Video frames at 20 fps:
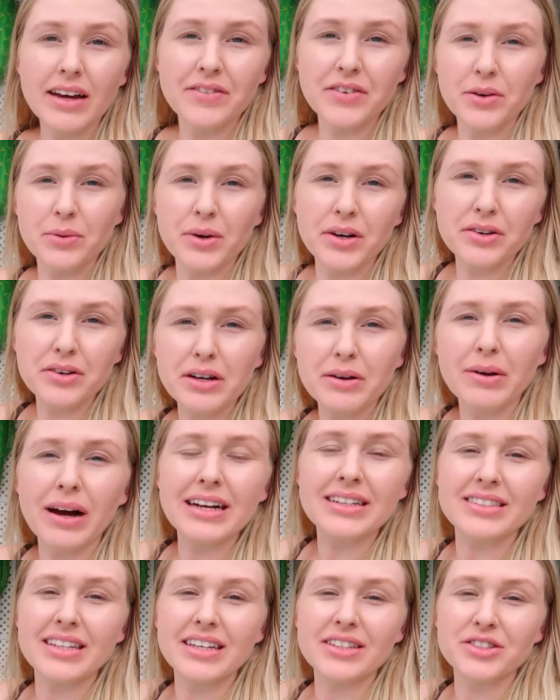If you're wondering
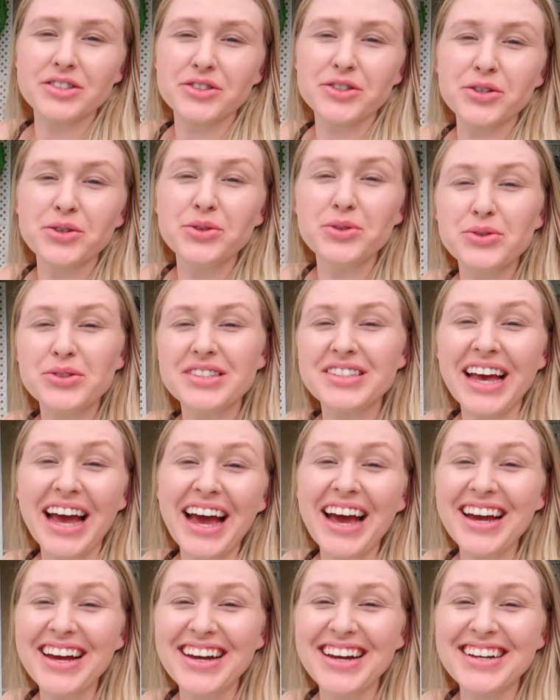why it says
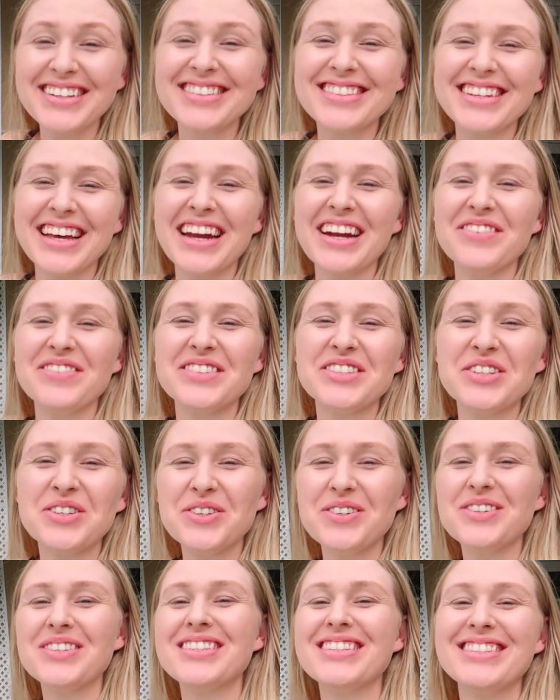Tuesday instead of
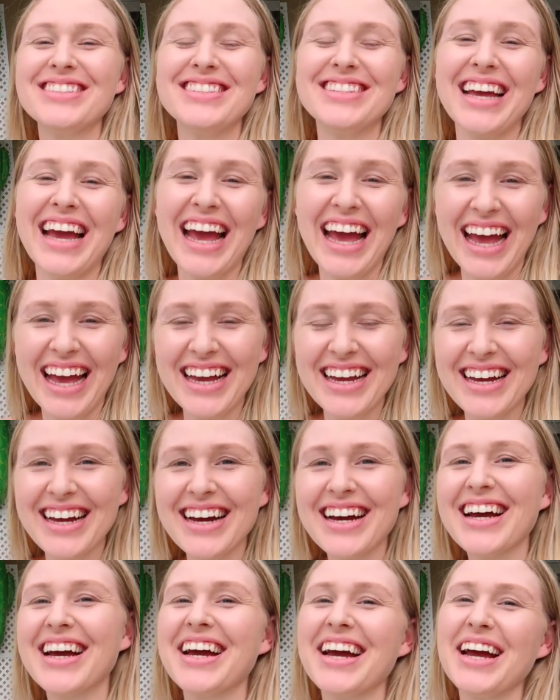
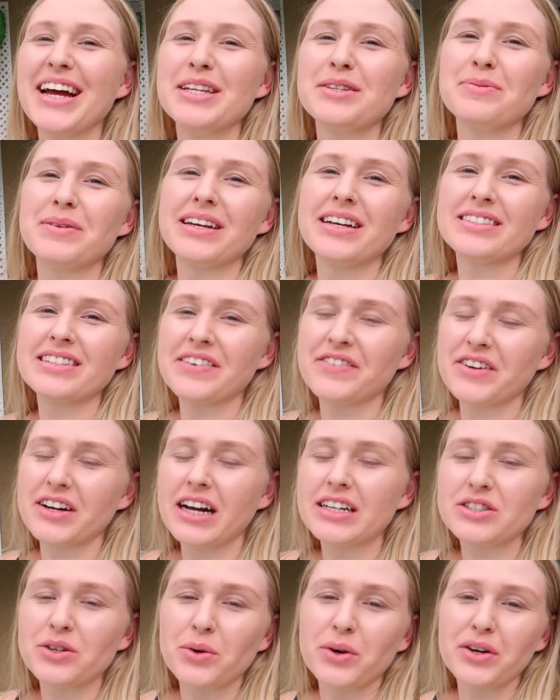Tuesday, it's because I
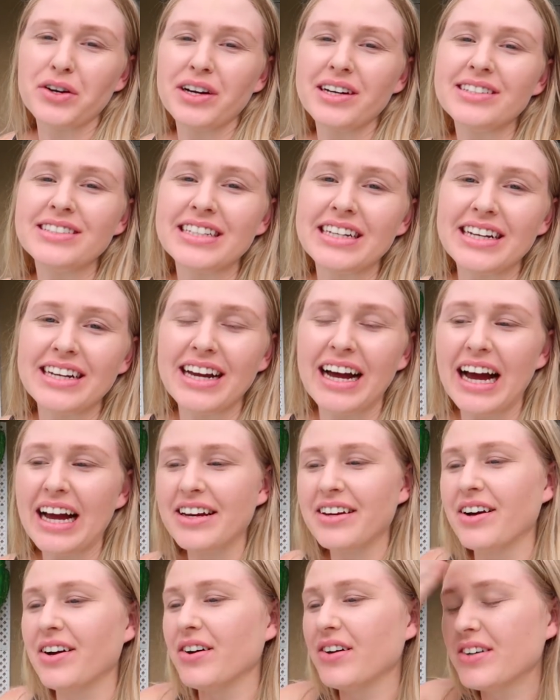forgot to order a D.
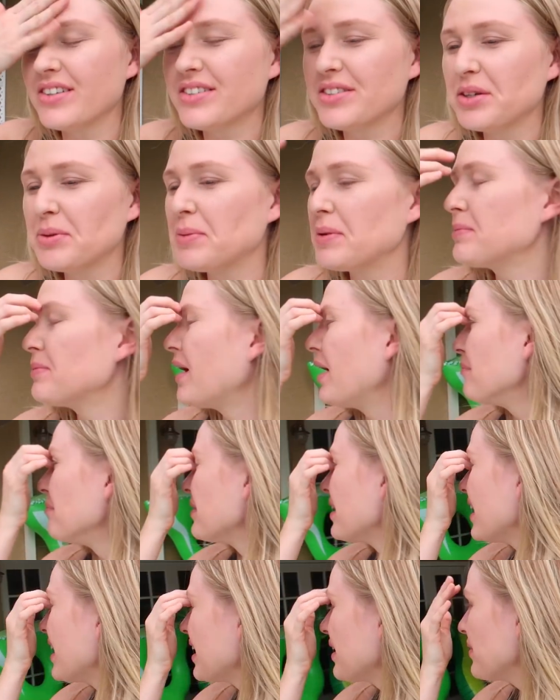I know, stupid
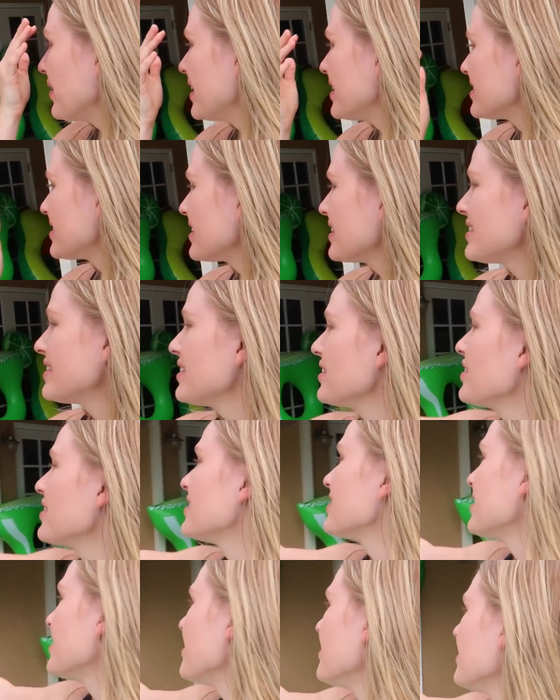mom. Anyways, it still
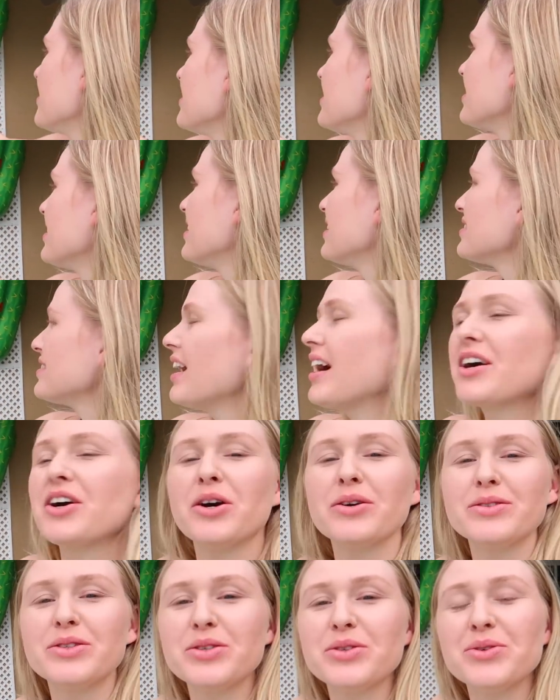looks cute.
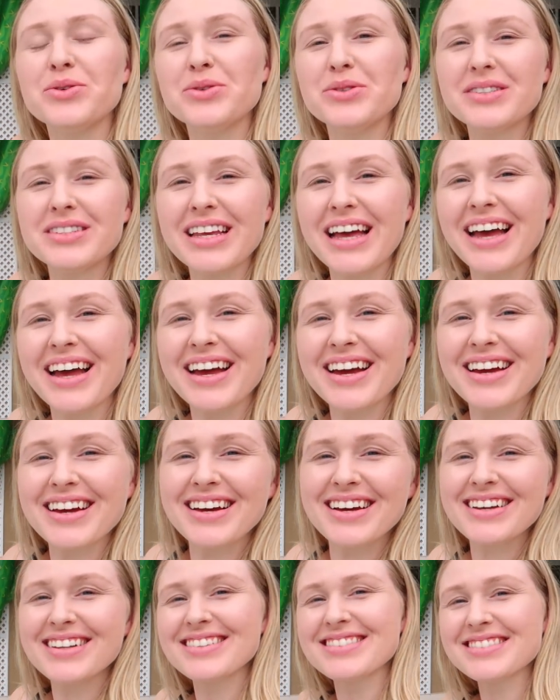Taco Tuesday.
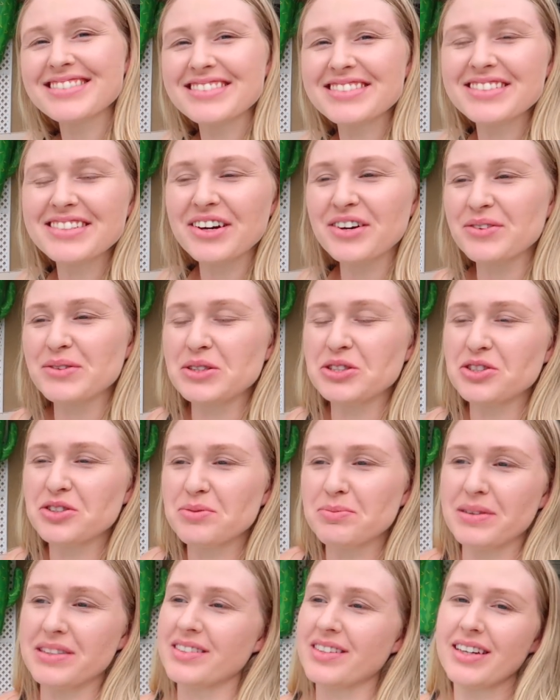So we're
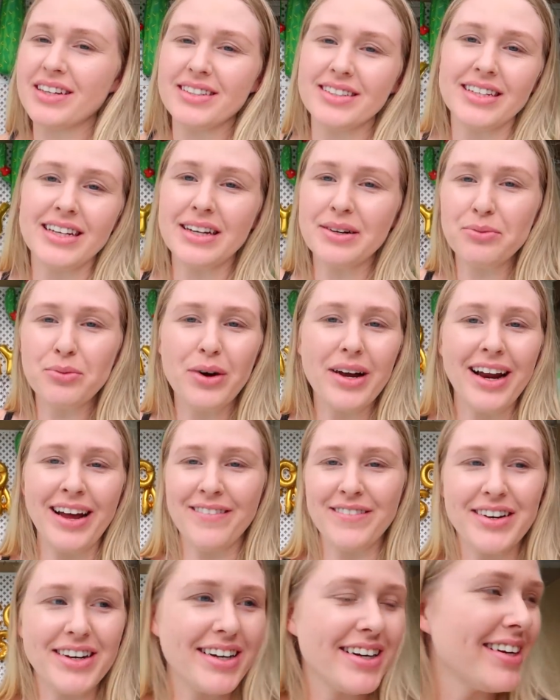just missing a D,
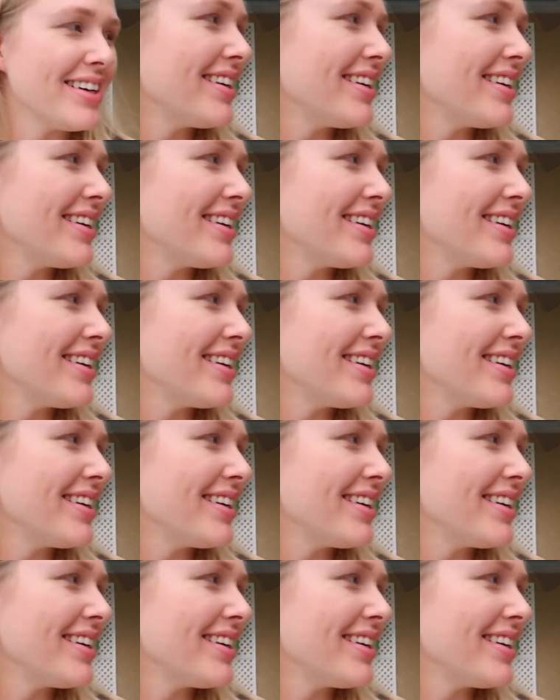whatever.